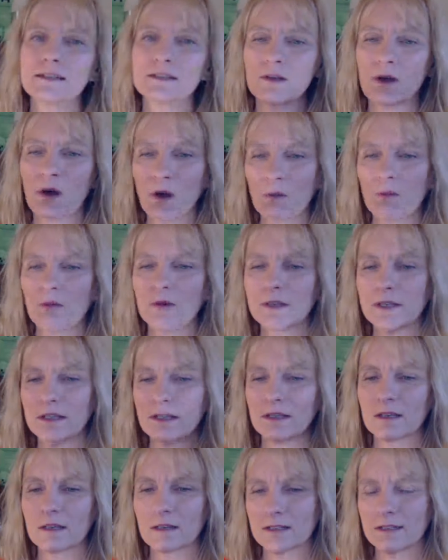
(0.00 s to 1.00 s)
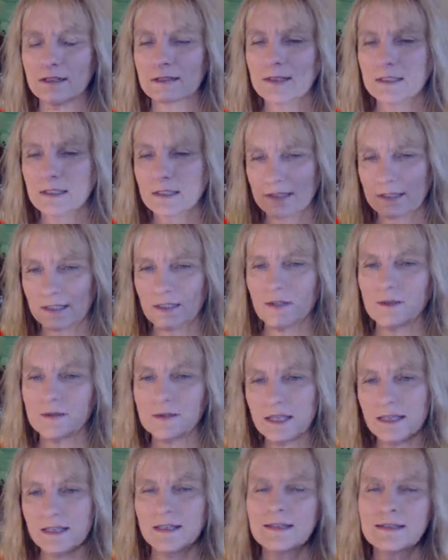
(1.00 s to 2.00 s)
all working on
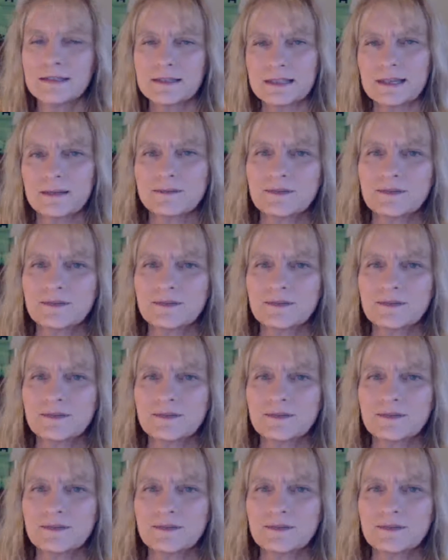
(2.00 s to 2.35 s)
taking steps